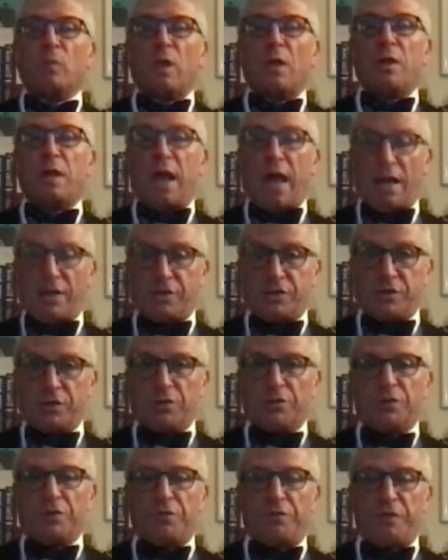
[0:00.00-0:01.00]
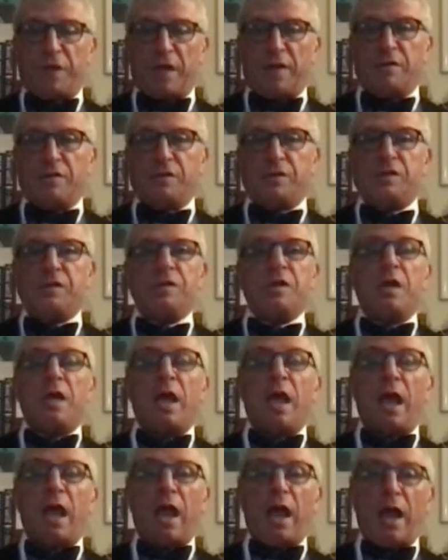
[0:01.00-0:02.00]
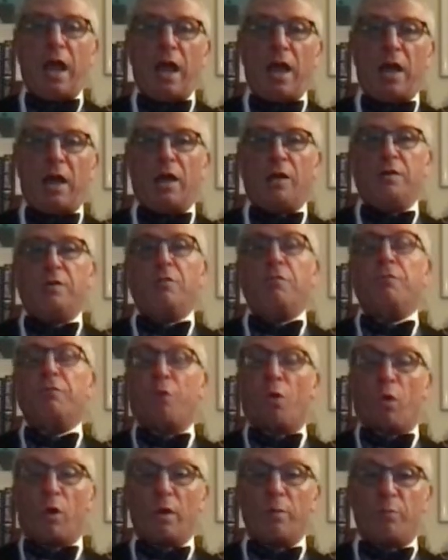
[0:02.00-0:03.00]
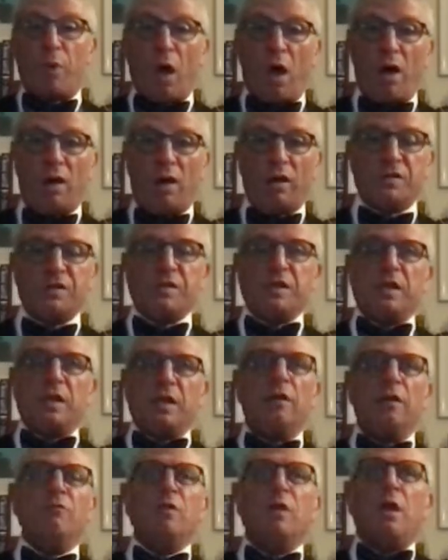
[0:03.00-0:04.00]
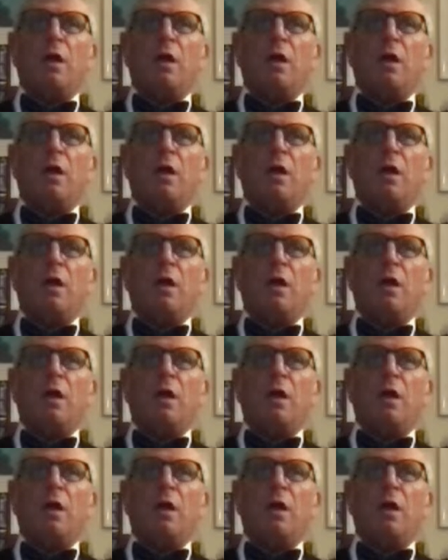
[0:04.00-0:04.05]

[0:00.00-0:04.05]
national defense and foreign policy.